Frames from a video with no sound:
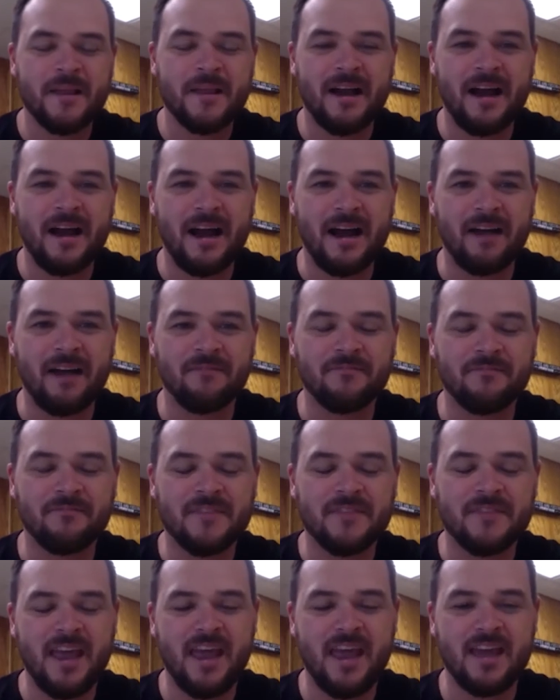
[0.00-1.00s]

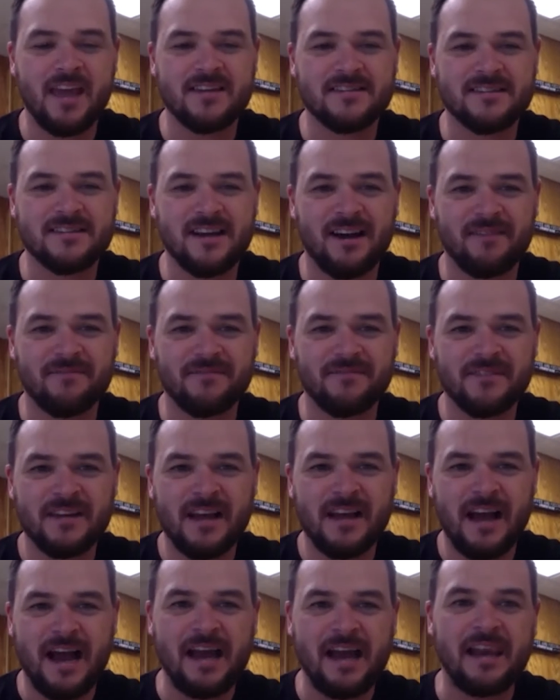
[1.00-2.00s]

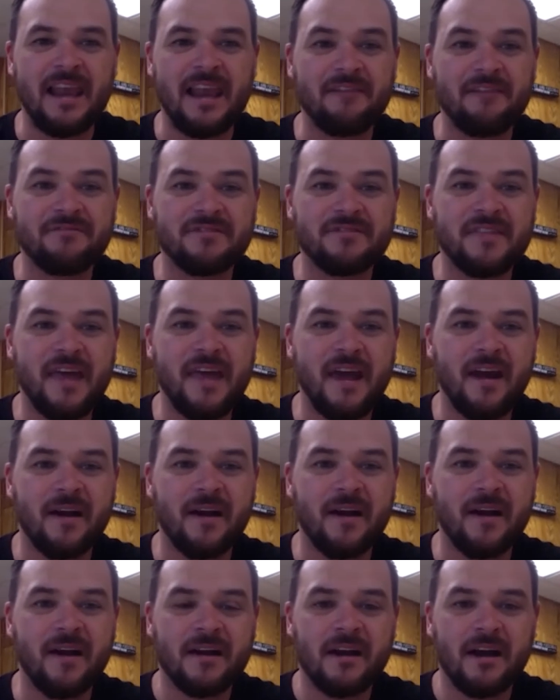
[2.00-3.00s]
I left
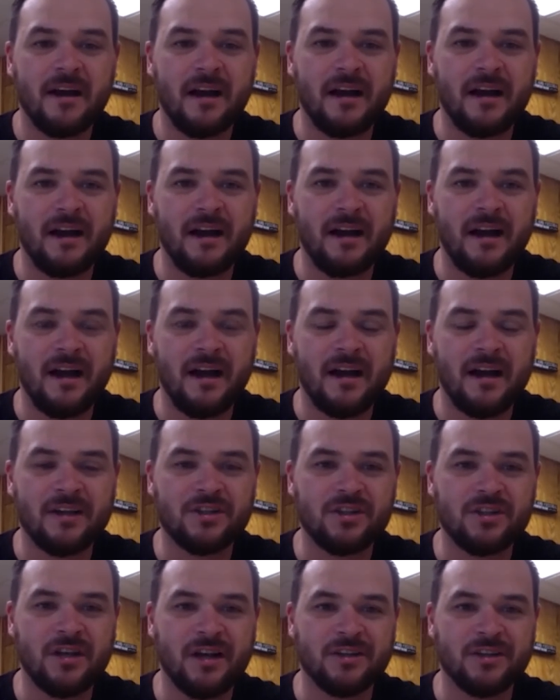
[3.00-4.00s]
there a
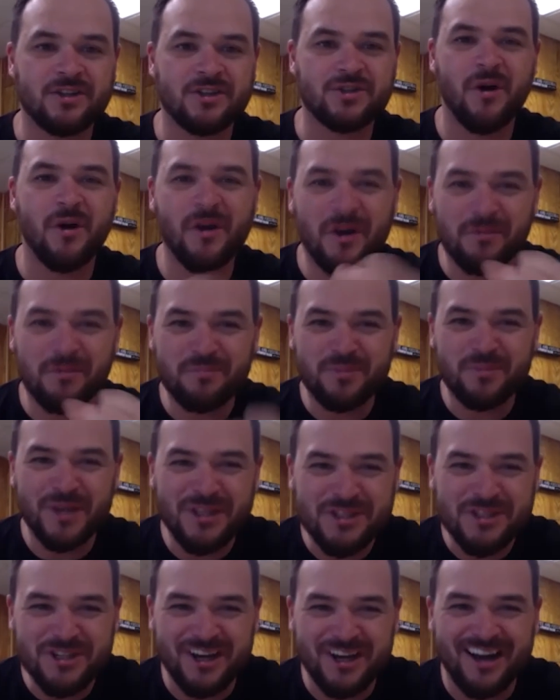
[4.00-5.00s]
stronger
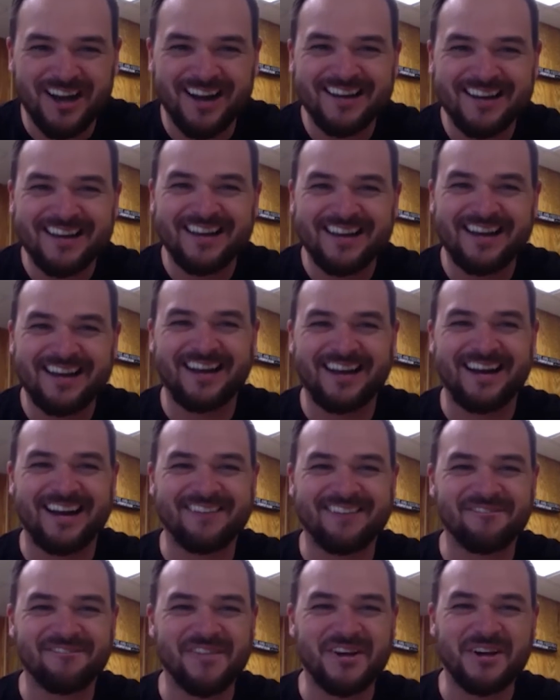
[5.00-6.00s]
preacher
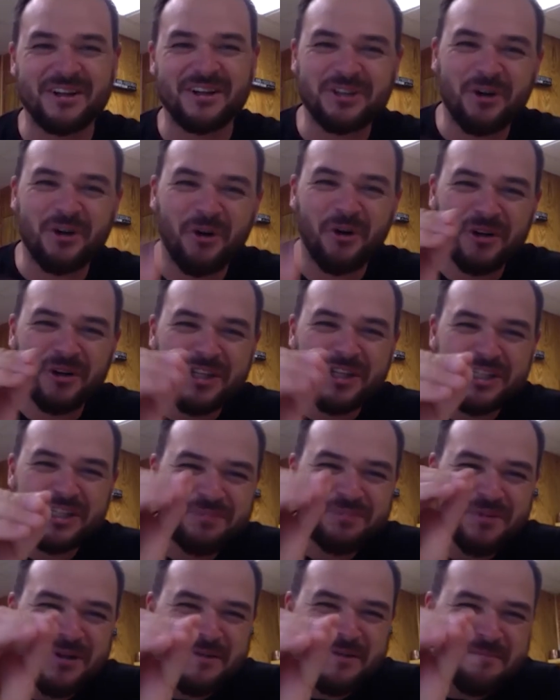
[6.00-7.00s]
because the Holy
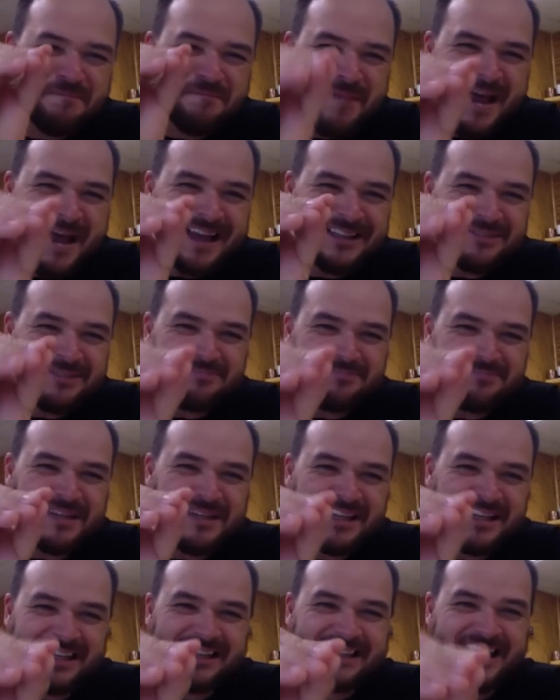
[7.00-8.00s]
Spirit met
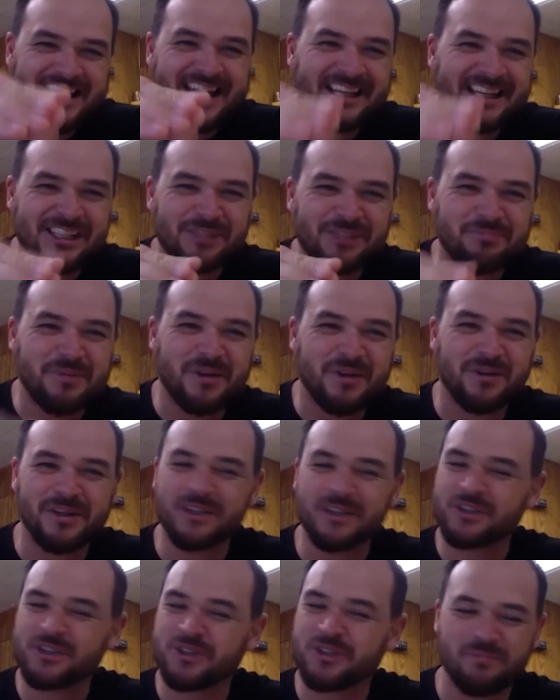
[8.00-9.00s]
me in that
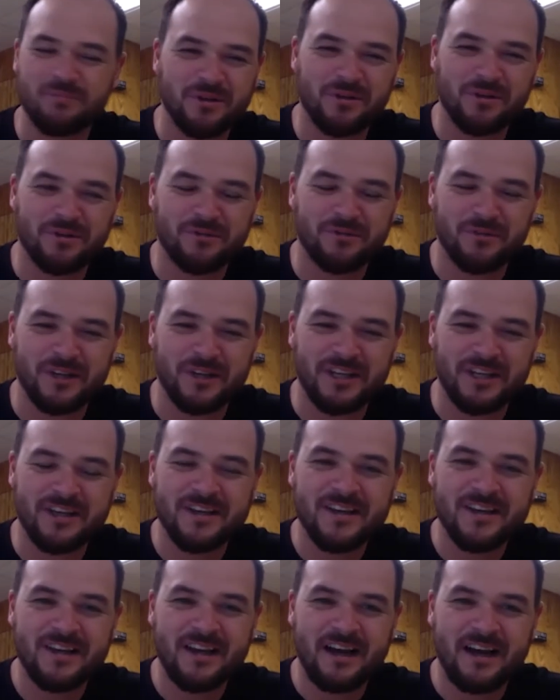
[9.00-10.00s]
experience so beautifully.
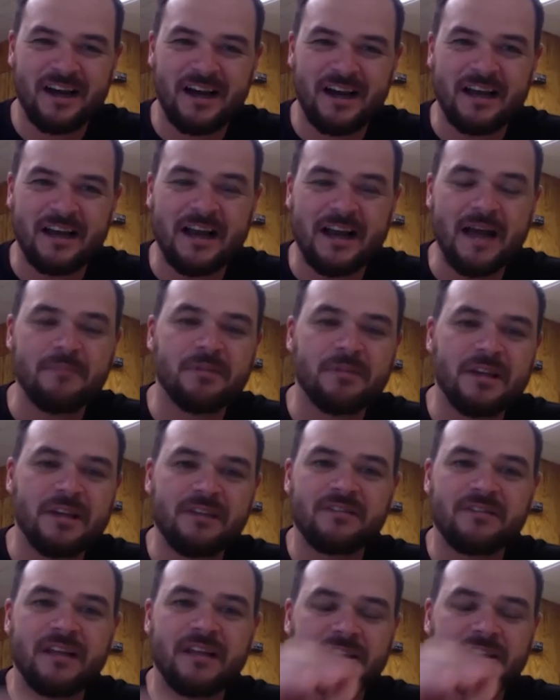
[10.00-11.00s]
And I
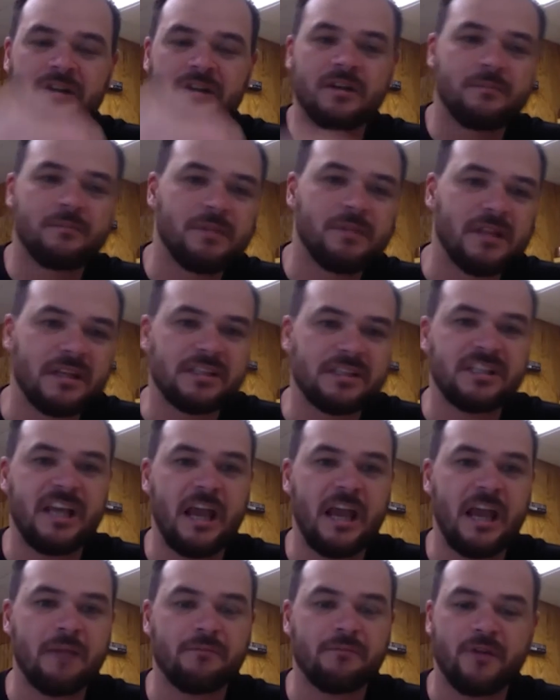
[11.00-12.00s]
believe that's going to be the
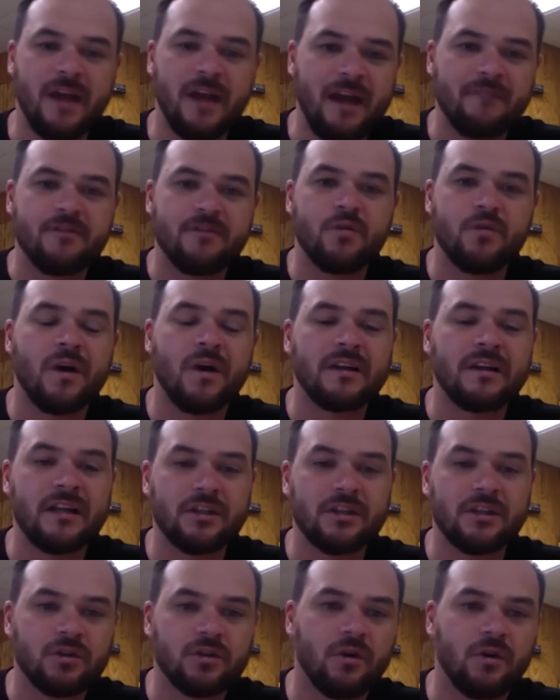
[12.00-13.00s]
same for everyone
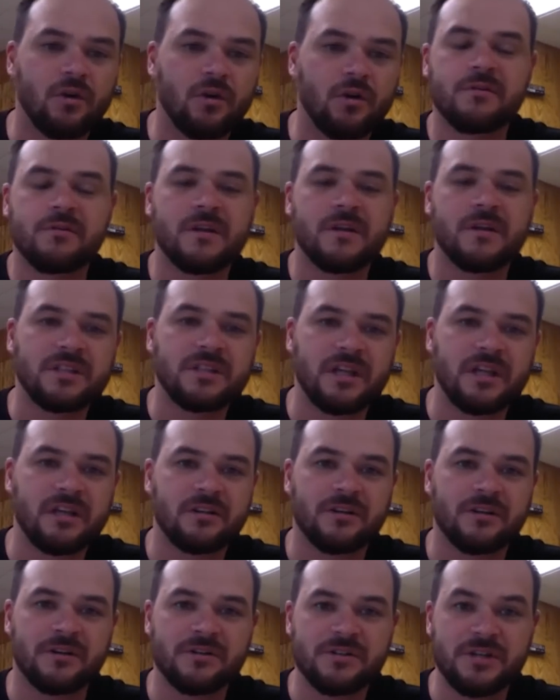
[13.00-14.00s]
that's going through this
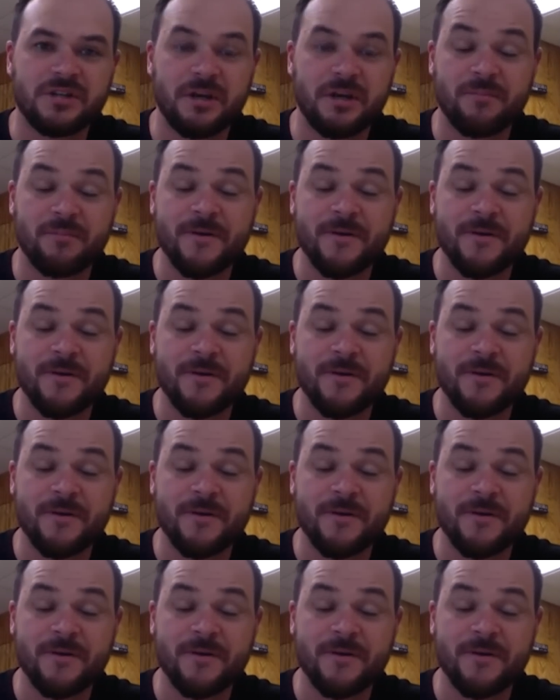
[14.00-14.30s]
internship.